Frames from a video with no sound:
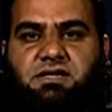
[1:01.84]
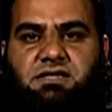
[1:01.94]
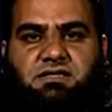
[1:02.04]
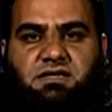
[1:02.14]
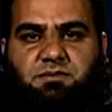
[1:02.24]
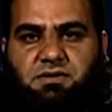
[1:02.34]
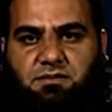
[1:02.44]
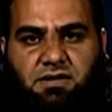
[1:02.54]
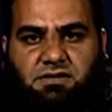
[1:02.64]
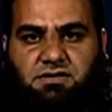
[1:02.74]
is
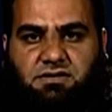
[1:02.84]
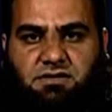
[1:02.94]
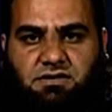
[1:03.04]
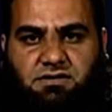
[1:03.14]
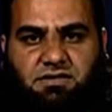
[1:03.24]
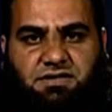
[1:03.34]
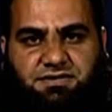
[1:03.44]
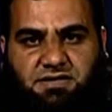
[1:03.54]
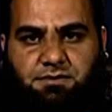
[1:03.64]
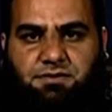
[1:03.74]
implemented in 3
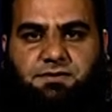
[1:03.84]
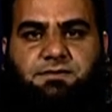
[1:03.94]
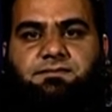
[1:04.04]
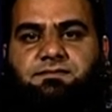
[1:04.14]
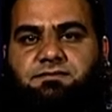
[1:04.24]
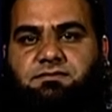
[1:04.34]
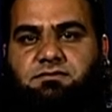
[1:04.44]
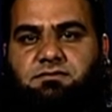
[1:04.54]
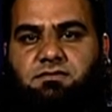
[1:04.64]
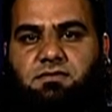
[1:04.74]
steps.
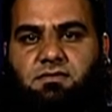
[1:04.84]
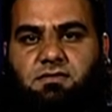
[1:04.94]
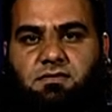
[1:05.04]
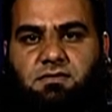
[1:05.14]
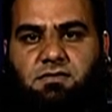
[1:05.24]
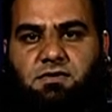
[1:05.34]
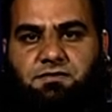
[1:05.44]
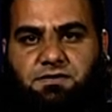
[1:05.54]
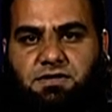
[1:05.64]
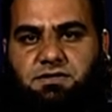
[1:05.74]

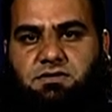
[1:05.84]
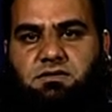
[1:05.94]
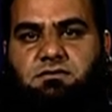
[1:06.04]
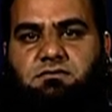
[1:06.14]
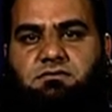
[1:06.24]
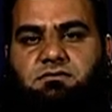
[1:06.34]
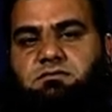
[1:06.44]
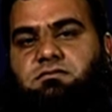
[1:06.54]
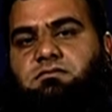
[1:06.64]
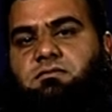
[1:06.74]
First,
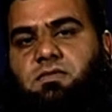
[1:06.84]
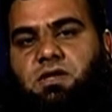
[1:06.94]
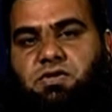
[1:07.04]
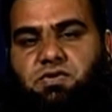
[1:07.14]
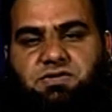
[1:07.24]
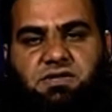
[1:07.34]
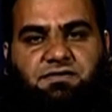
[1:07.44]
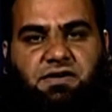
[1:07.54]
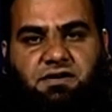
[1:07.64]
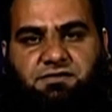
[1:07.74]

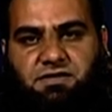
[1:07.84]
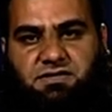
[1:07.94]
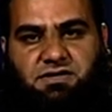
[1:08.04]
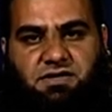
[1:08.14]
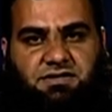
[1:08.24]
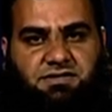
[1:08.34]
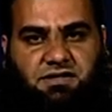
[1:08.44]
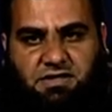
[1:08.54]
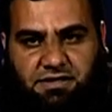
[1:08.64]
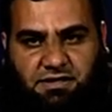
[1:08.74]
user-defined function is
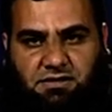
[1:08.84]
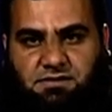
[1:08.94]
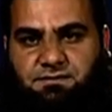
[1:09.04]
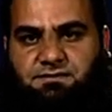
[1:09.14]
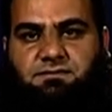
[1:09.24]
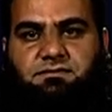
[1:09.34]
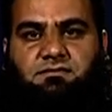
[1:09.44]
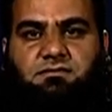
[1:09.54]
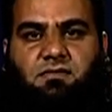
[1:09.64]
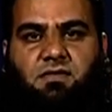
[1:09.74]
declared.
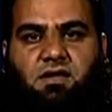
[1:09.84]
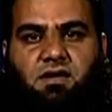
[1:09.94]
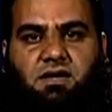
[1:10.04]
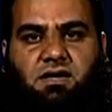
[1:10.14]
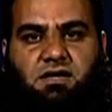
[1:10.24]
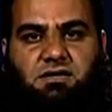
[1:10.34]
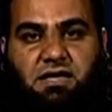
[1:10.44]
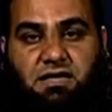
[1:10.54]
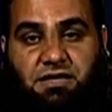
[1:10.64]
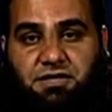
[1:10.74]

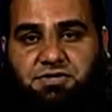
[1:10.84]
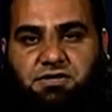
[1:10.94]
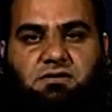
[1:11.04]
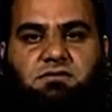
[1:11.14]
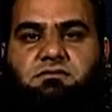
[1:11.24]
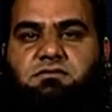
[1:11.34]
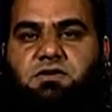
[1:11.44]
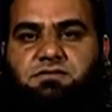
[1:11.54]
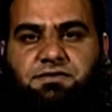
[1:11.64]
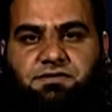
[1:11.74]
Declaration
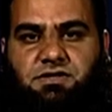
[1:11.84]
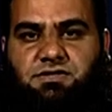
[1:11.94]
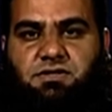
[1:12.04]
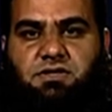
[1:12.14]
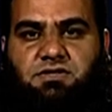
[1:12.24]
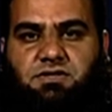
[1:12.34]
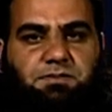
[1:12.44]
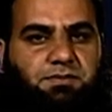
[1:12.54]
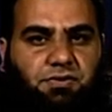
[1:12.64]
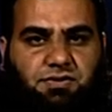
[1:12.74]
of the function is
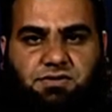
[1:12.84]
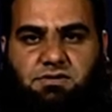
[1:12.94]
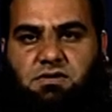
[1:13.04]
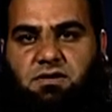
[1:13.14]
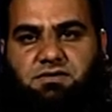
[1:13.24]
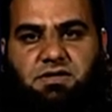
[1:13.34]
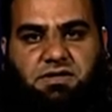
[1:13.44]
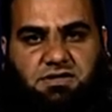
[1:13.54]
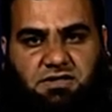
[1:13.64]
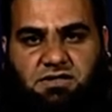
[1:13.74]
composed of the
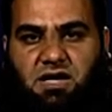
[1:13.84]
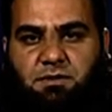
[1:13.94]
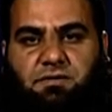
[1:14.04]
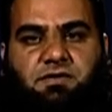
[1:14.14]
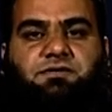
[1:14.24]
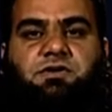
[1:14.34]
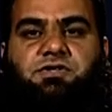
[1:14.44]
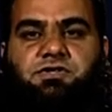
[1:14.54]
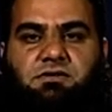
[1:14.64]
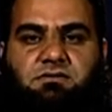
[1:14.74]
return type of the
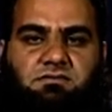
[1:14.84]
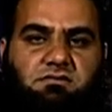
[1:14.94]
function,